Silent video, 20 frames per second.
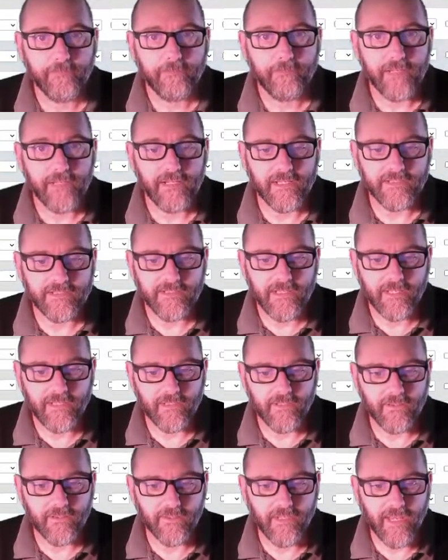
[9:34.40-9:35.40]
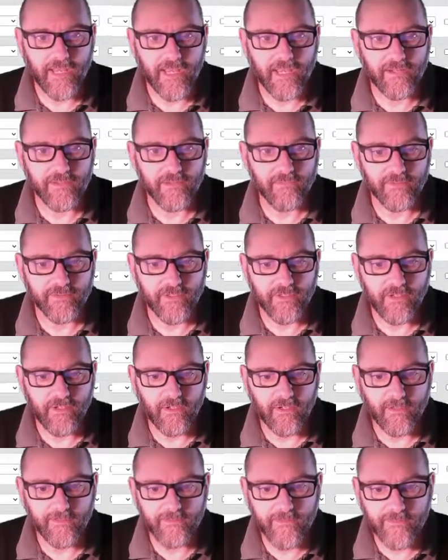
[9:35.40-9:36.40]
let's take a look at what the
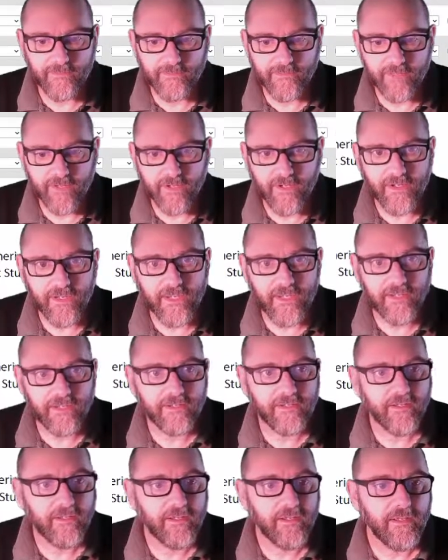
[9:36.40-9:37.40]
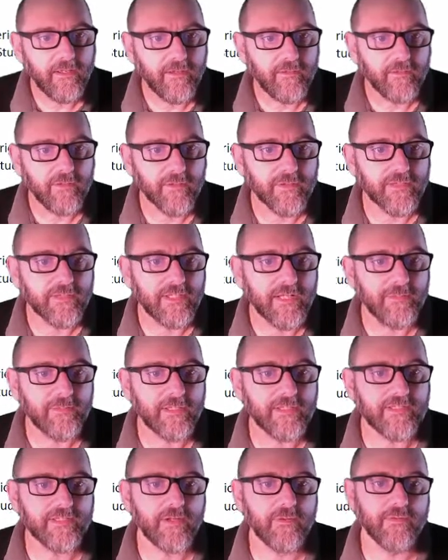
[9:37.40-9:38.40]
column names are again. First name,
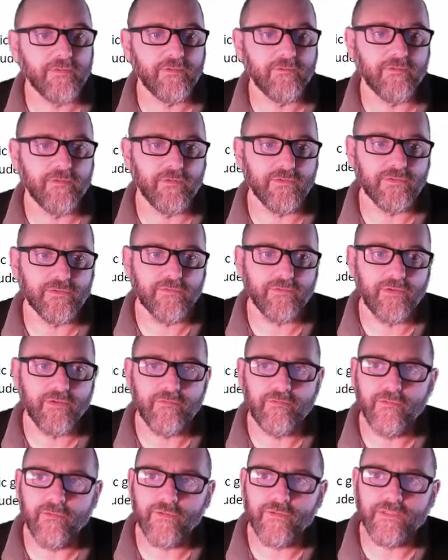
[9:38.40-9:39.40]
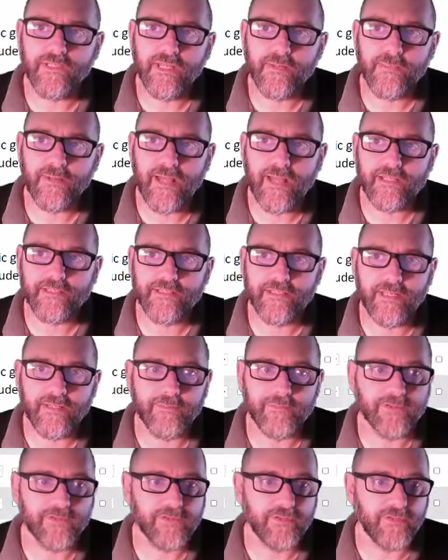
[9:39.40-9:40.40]
let's start with the first 3. First name, last name,
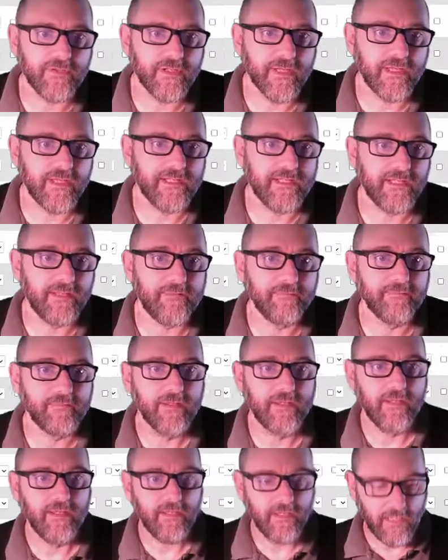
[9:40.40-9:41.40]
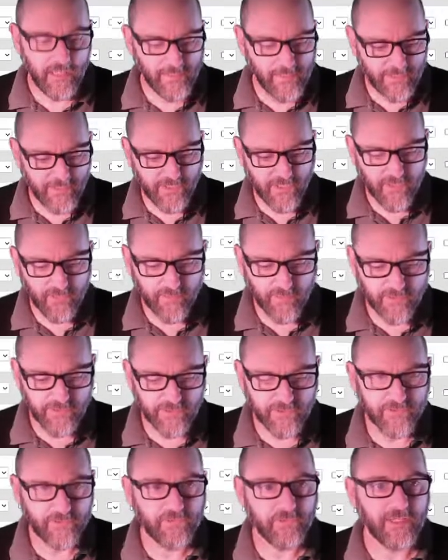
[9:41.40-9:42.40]
student ID. I'm actually going to put
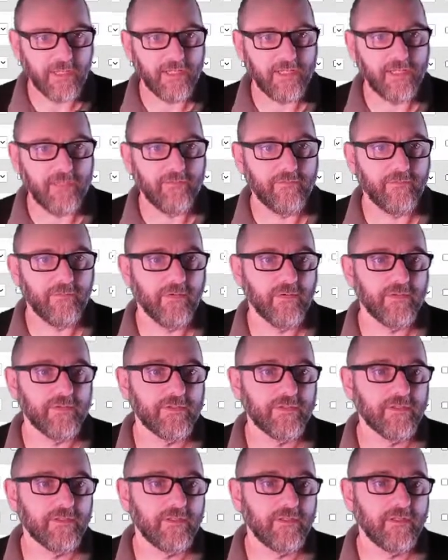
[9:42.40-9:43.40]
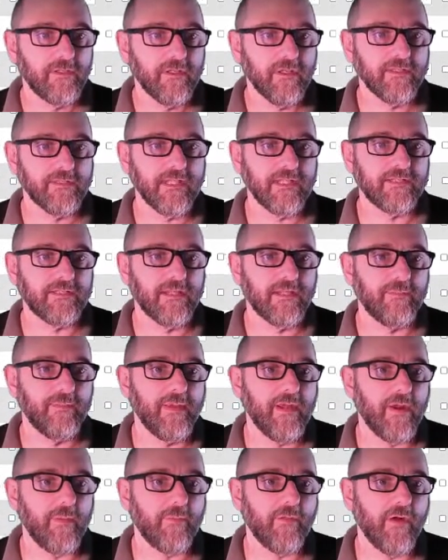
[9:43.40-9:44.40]
student ID first because that's going to
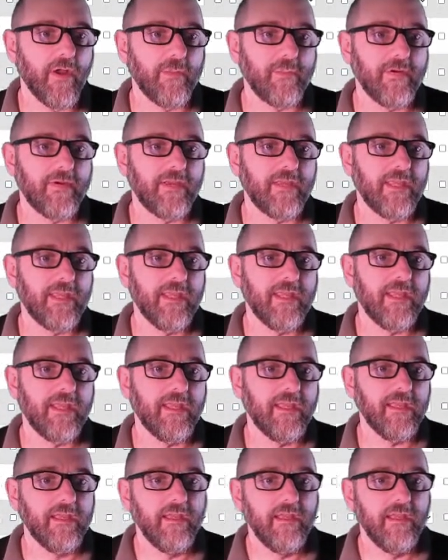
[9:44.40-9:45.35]
be our primary key,